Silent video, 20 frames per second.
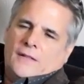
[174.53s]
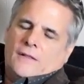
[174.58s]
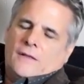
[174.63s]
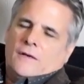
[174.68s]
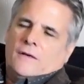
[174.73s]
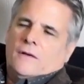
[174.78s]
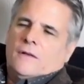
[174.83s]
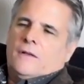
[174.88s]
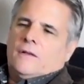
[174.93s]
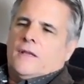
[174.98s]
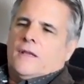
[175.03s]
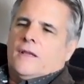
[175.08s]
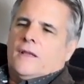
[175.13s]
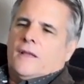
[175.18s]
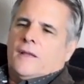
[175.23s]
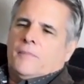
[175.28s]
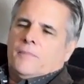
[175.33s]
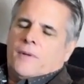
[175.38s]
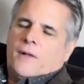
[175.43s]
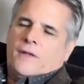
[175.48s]
They're looking
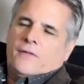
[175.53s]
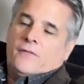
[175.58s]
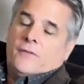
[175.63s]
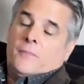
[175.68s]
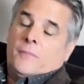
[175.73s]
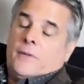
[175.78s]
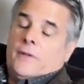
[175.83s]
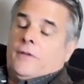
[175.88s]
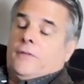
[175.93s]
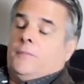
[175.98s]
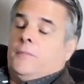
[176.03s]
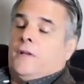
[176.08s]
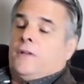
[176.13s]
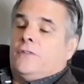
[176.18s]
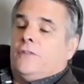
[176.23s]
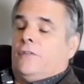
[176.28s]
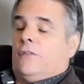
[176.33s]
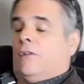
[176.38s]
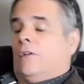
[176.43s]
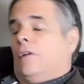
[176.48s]
at possibly as
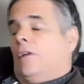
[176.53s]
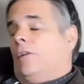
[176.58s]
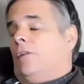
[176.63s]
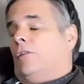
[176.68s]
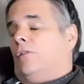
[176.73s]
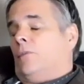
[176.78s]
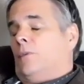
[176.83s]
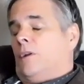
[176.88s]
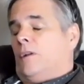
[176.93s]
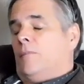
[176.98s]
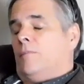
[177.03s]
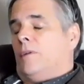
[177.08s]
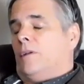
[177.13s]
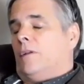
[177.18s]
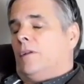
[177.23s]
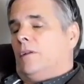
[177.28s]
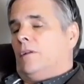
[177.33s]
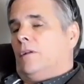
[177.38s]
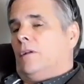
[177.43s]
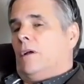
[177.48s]
much as another $20
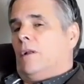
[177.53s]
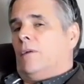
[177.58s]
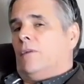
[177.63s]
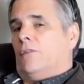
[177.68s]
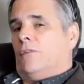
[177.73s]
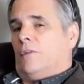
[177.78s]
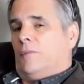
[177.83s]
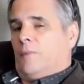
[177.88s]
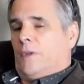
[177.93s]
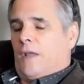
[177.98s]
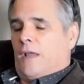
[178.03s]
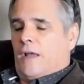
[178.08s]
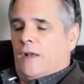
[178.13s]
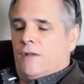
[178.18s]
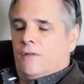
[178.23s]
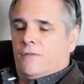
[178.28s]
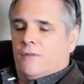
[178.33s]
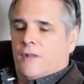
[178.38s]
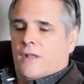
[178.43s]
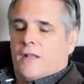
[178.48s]
billion to be
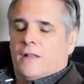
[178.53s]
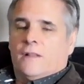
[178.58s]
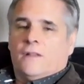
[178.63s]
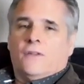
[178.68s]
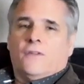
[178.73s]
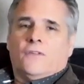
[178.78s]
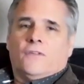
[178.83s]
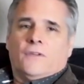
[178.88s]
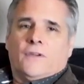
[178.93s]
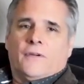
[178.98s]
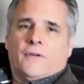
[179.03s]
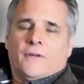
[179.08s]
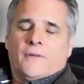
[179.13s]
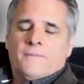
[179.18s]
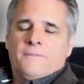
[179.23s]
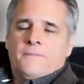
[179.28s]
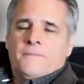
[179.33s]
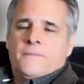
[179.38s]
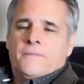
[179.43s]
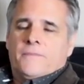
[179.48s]
added to that this year.
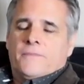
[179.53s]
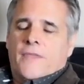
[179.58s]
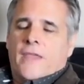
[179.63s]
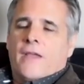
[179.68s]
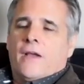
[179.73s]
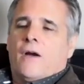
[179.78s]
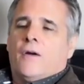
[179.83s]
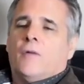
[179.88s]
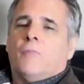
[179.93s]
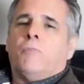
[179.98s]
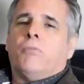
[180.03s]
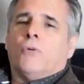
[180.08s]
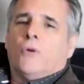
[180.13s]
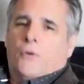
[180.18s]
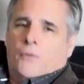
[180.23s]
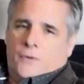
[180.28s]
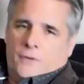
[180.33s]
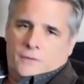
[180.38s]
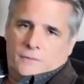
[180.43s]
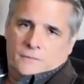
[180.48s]
They are
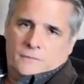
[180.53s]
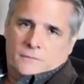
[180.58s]
broke.